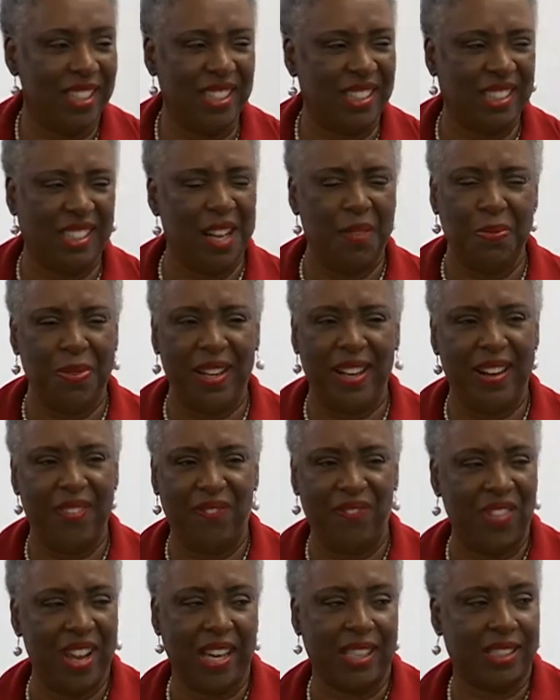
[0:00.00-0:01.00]
It's something
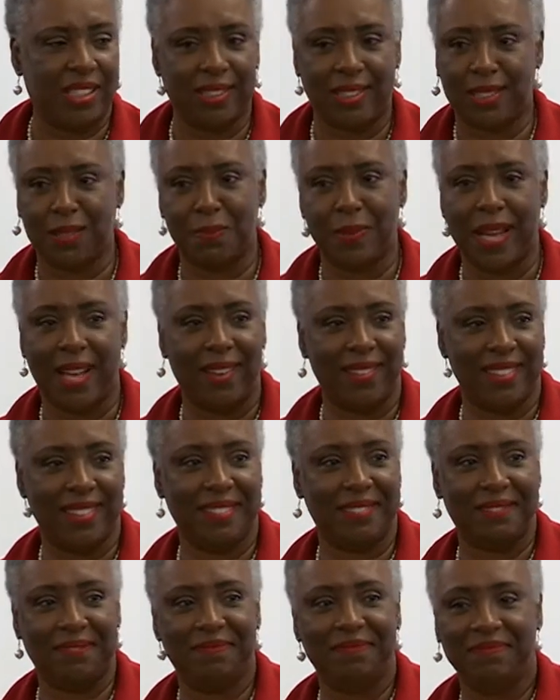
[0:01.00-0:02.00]
infectious about
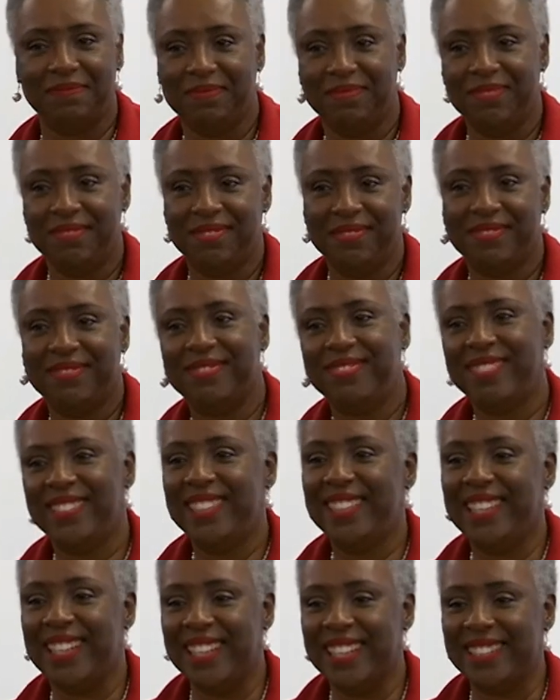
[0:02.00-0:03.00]
it.
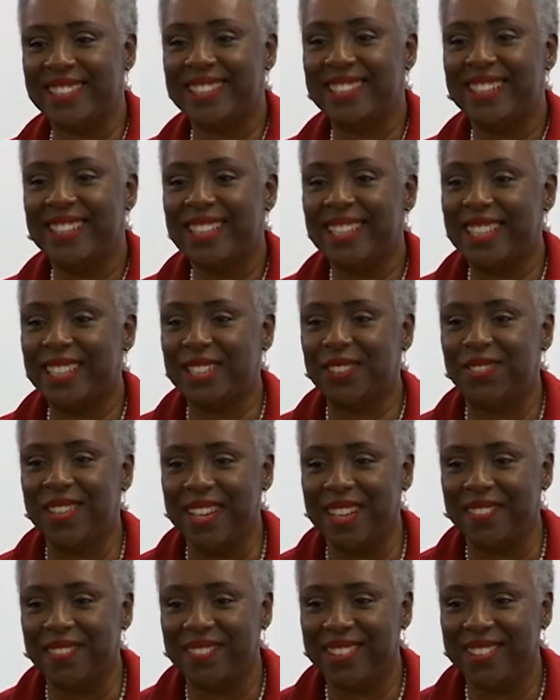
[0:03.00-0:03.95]
Yes, yes, ma'am.